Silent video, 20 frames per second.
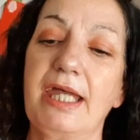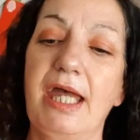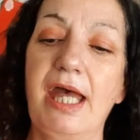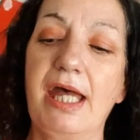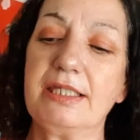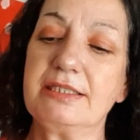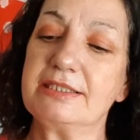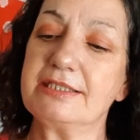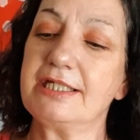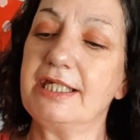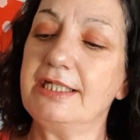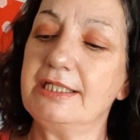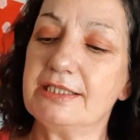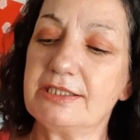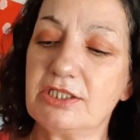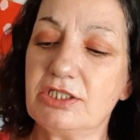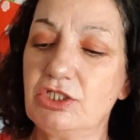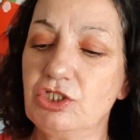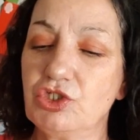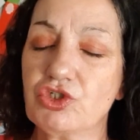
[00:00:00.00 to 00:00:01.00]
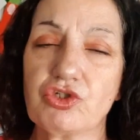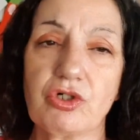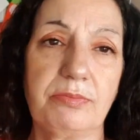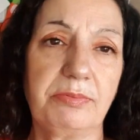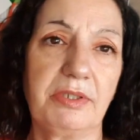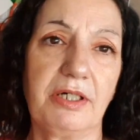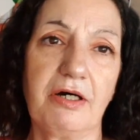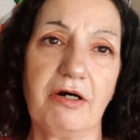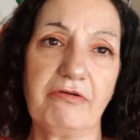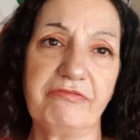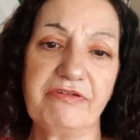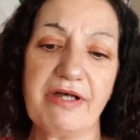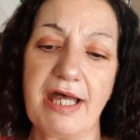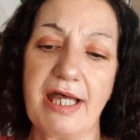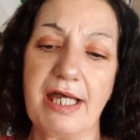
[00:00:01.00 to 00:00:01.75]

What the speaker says: and take it to drop off,